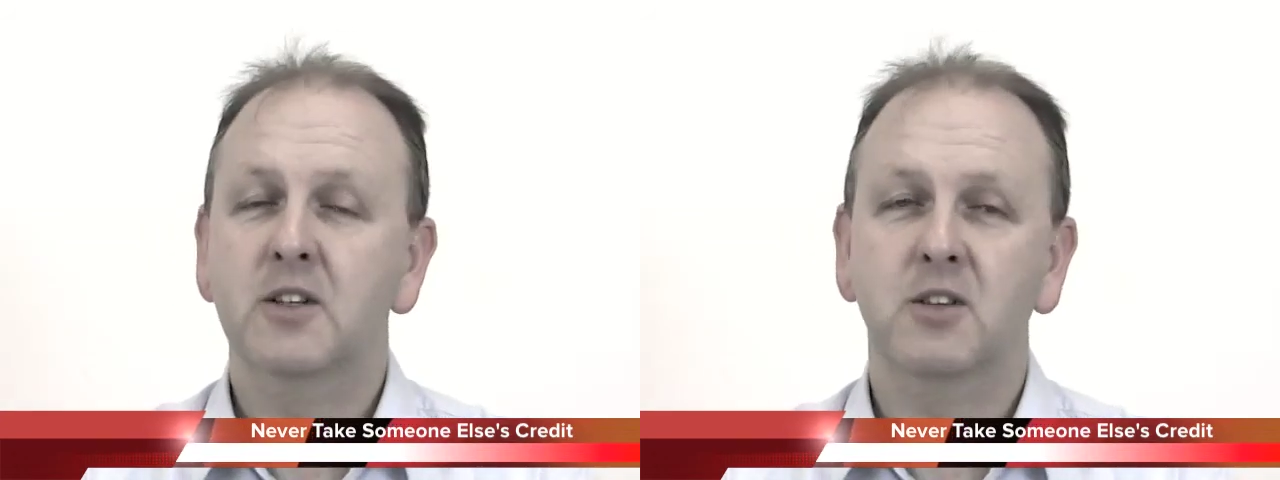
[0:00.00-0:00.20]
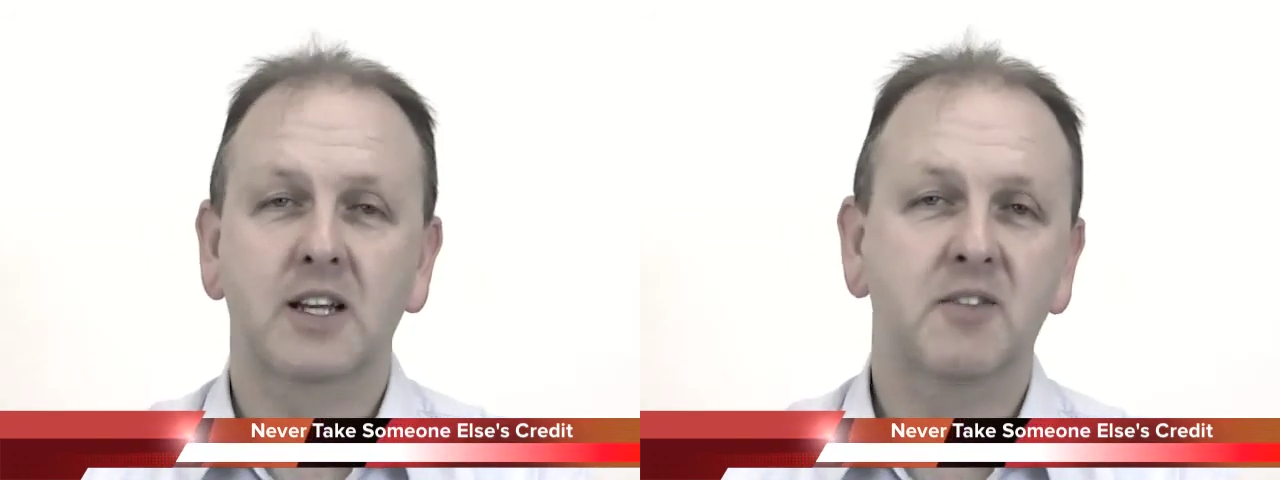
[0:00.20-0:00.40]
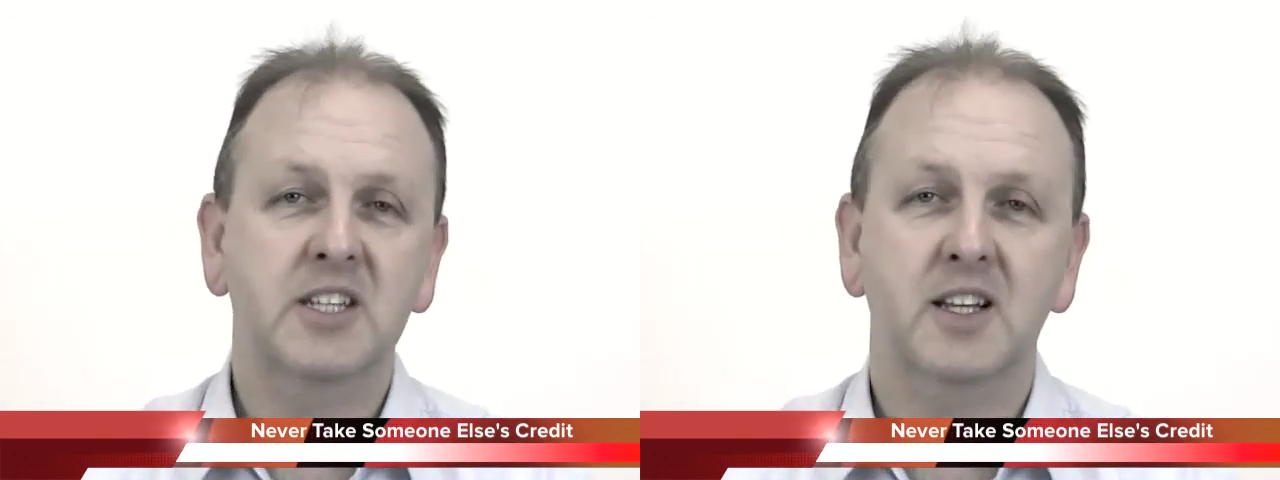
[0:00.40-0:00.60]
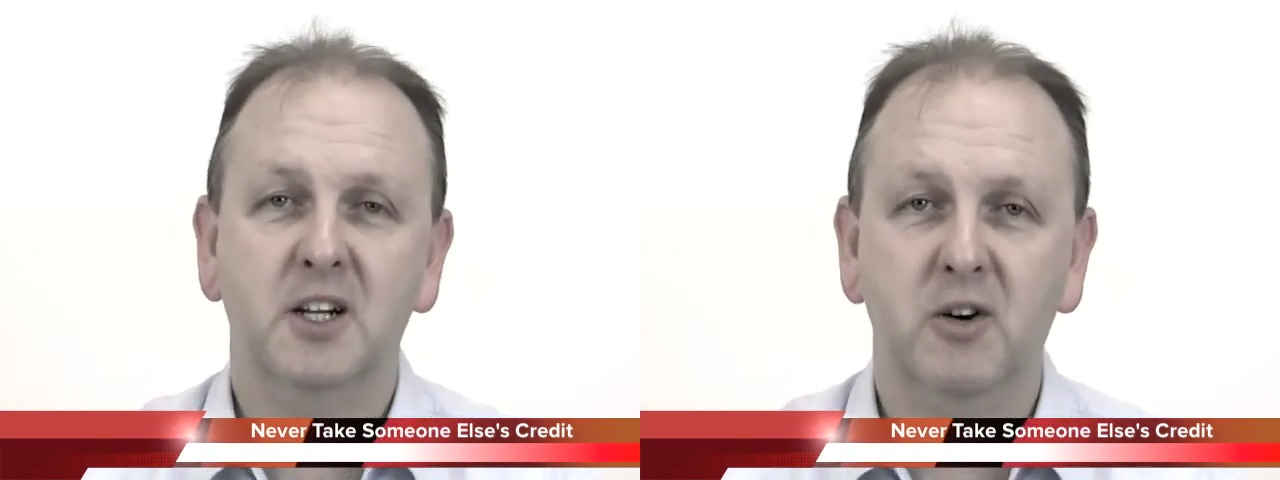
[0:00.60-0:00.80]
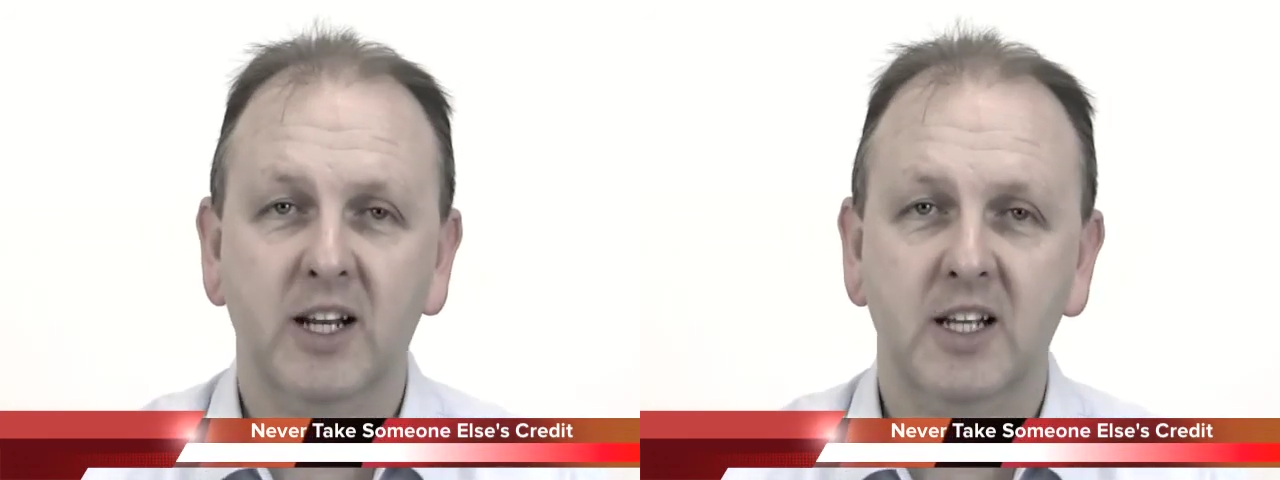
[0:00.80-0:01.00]
So never take the
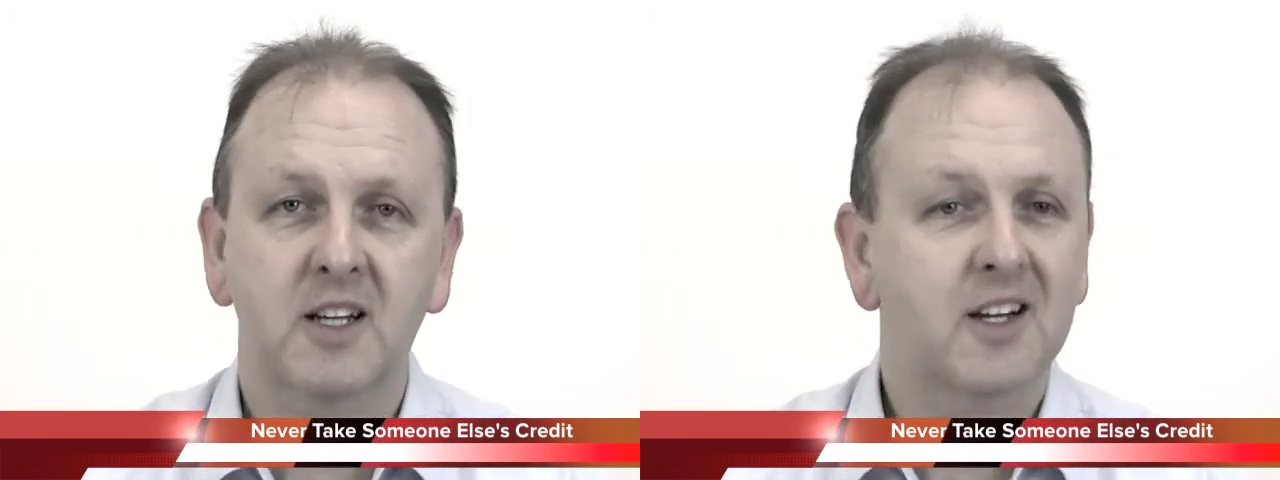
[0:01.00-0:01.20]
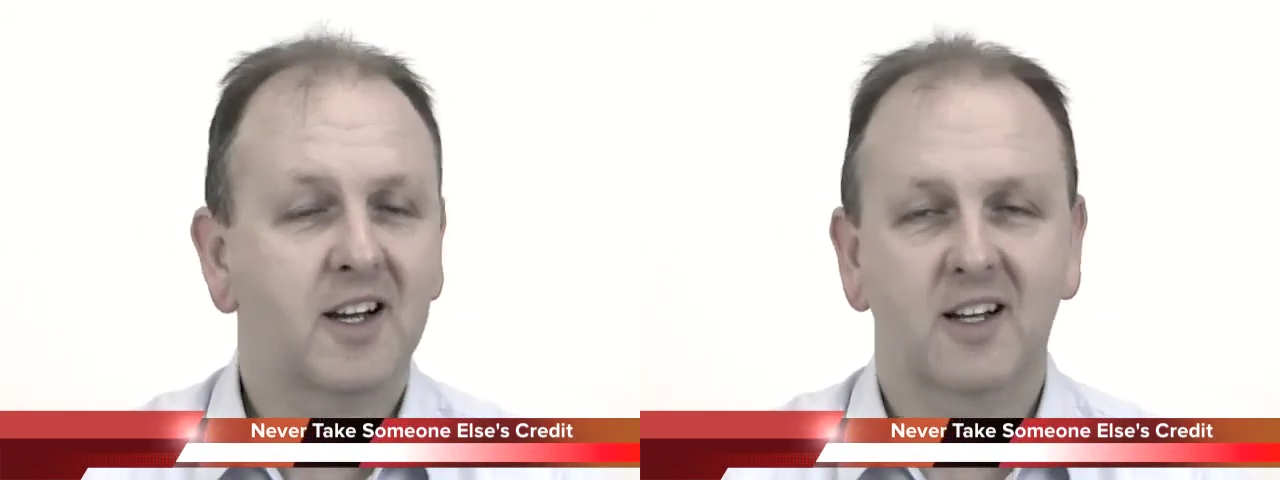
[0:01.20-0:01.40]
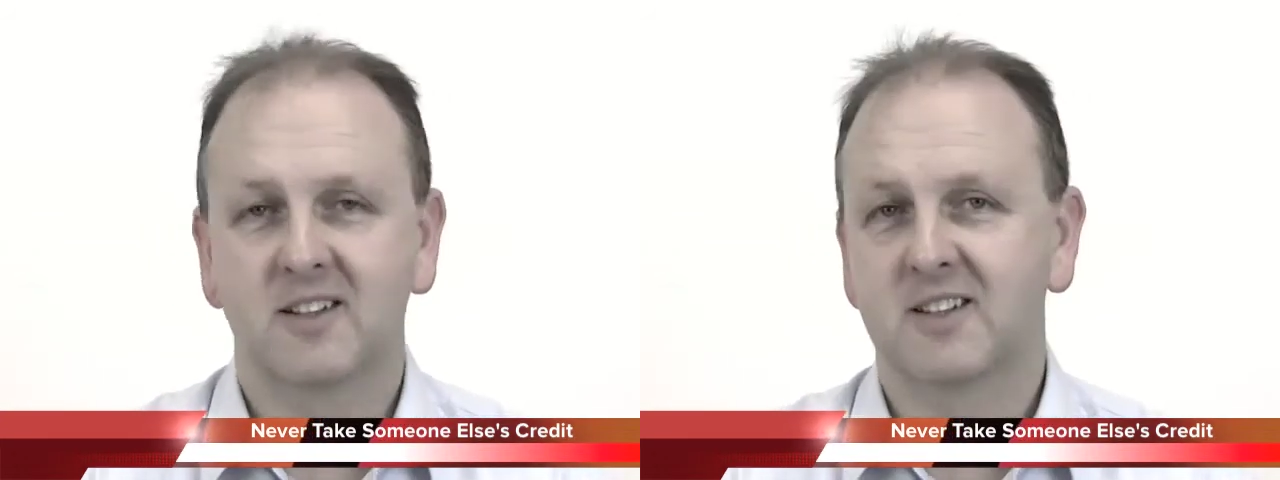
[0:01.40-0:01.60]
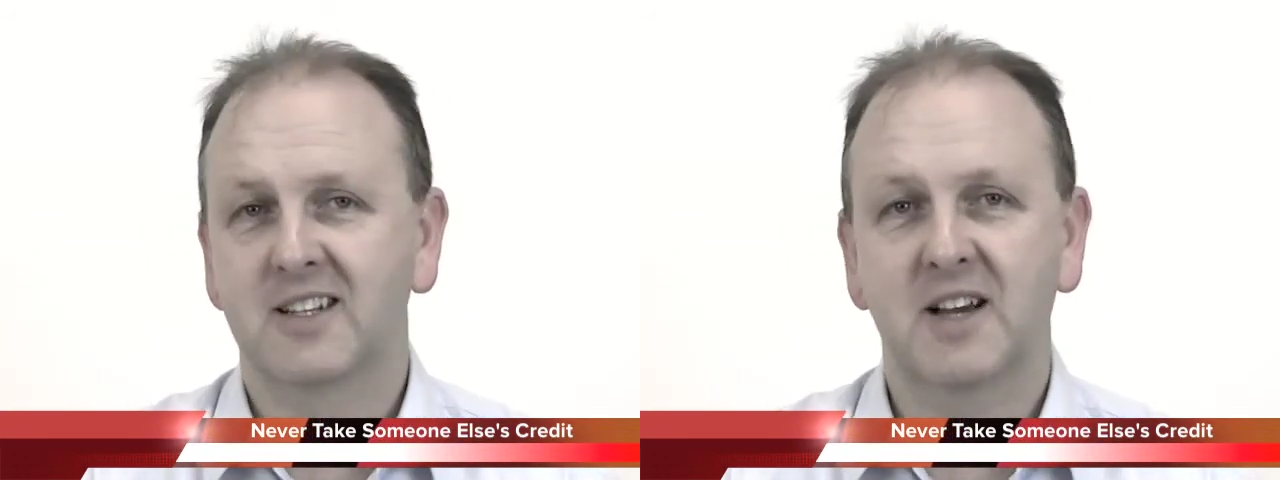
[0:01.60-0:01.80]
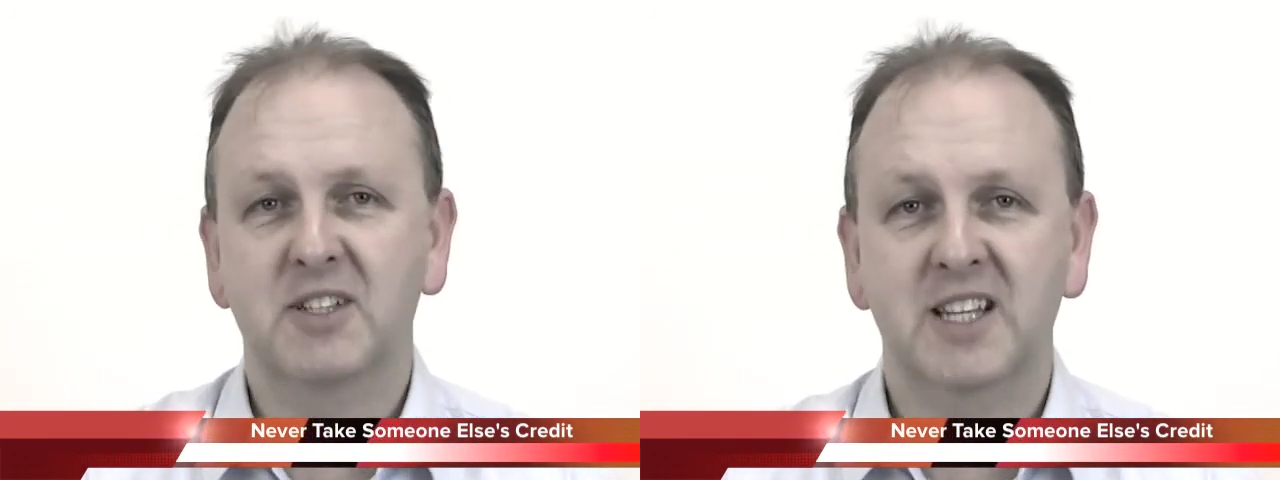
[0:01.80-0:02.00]
credit and
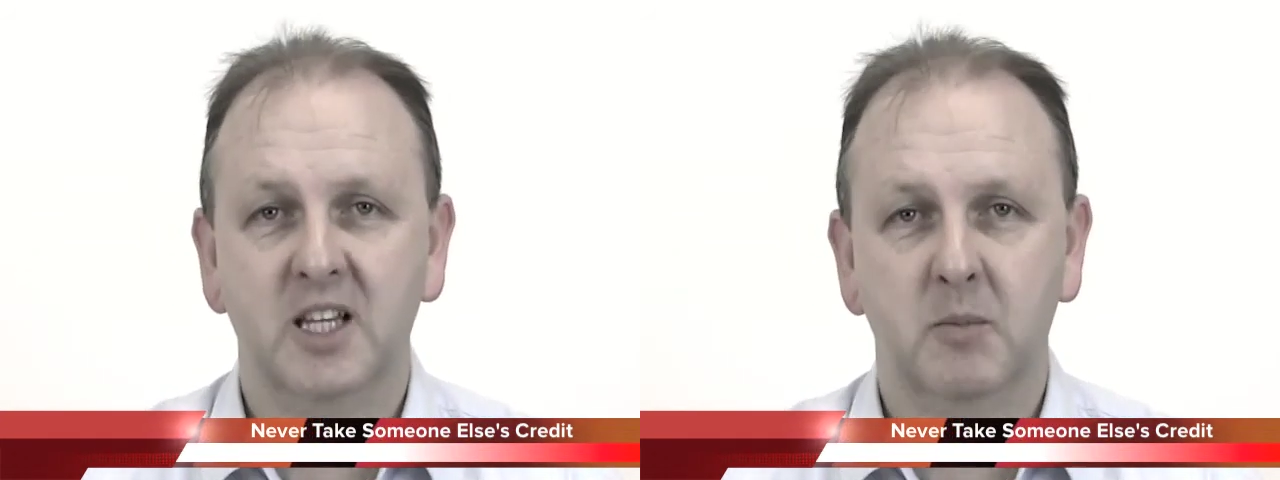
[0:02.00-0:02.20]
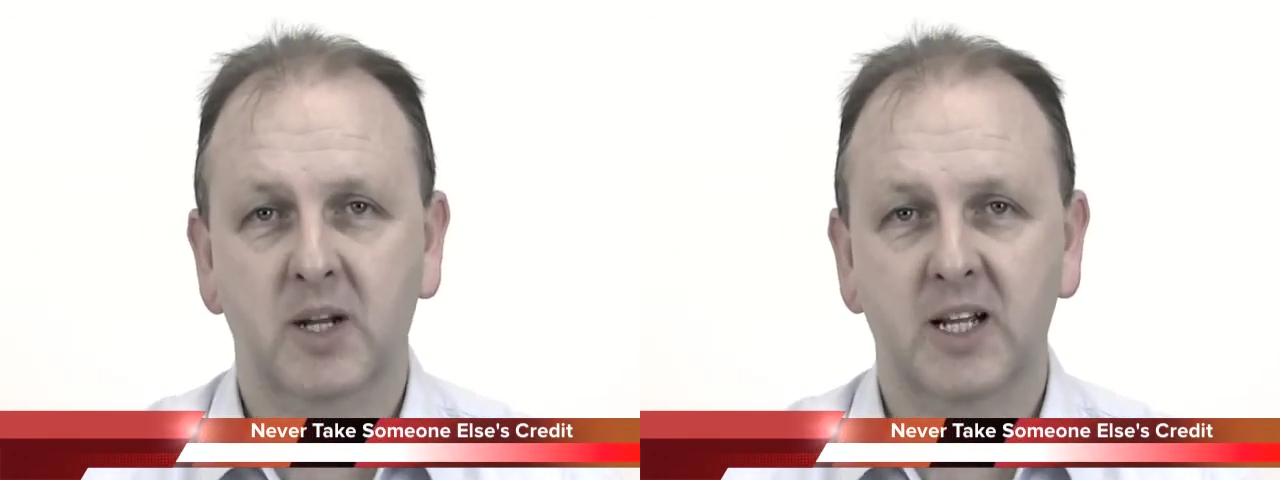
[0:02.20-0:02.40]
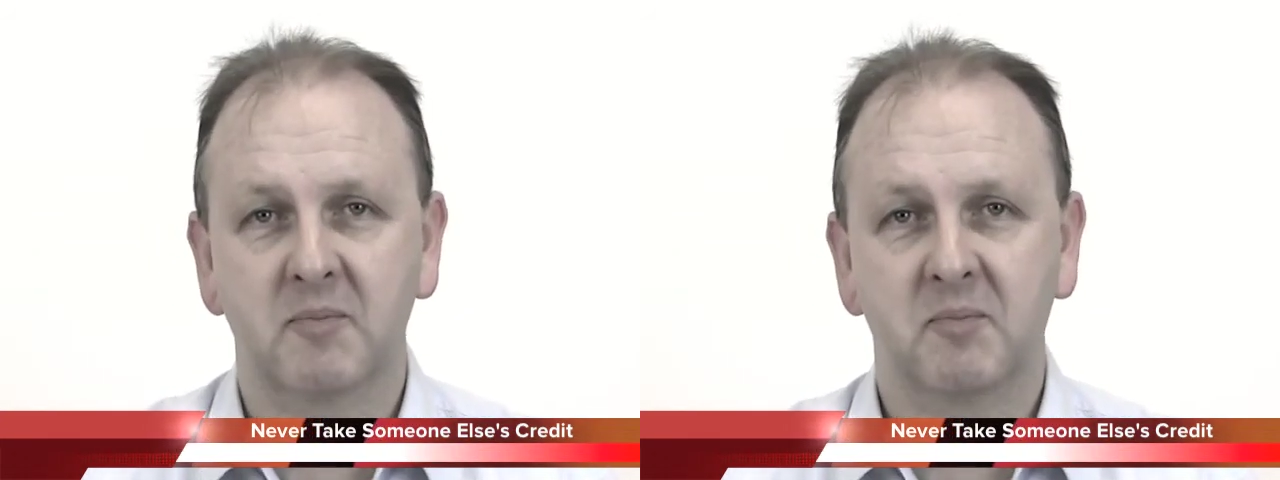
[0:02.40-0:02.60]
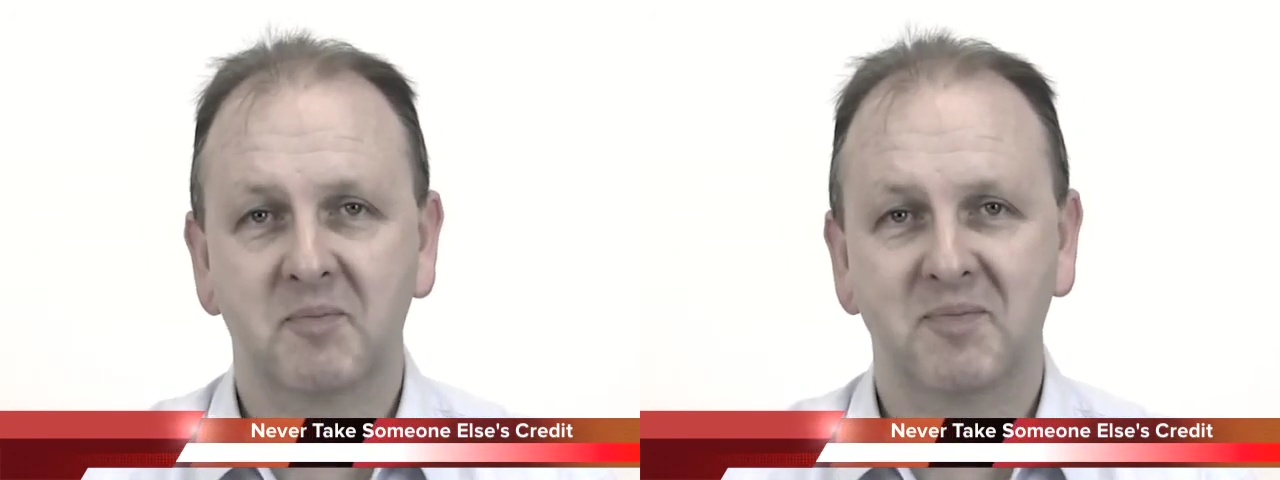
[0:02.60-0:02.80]
never take the blame.